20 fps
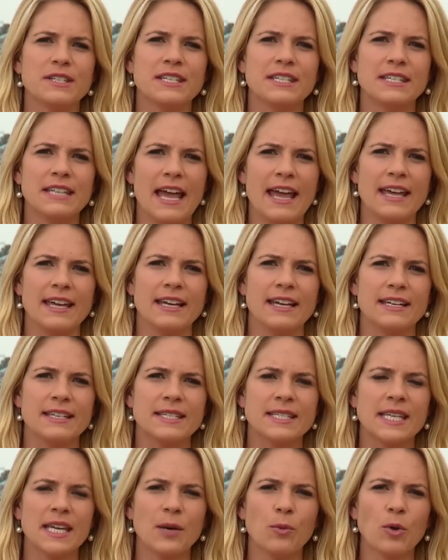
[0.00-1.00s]
say
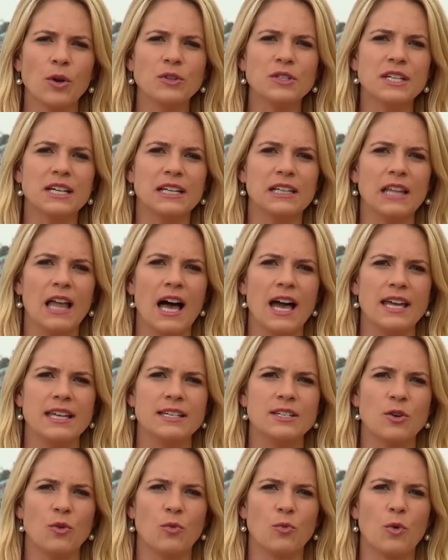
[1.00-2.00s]
SeaWorld
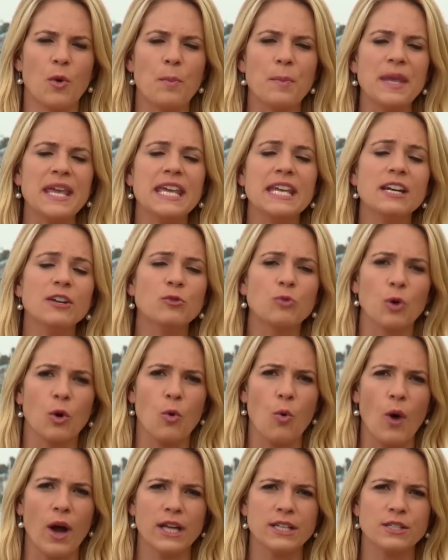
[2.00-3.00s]
declined repeated
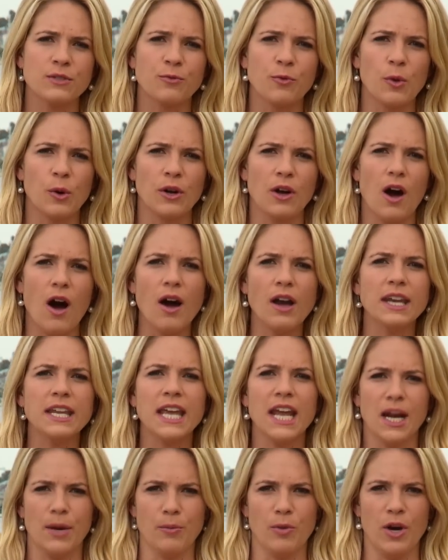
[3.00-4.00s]
requests for an on
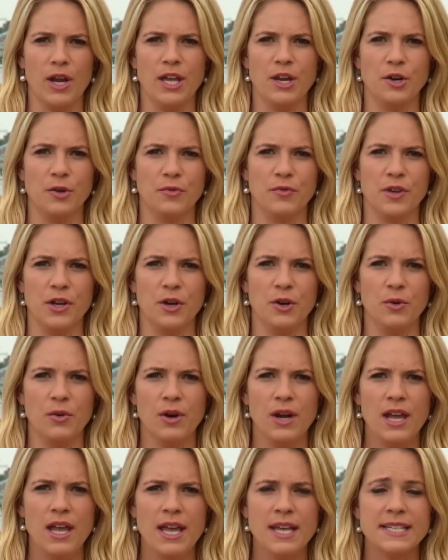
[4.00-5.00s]
camera interview.
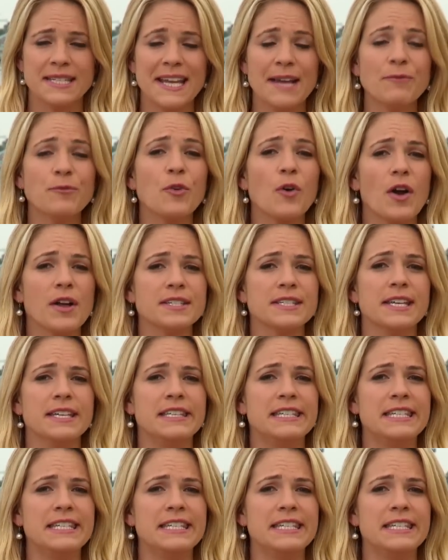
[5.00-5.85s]
Same for us at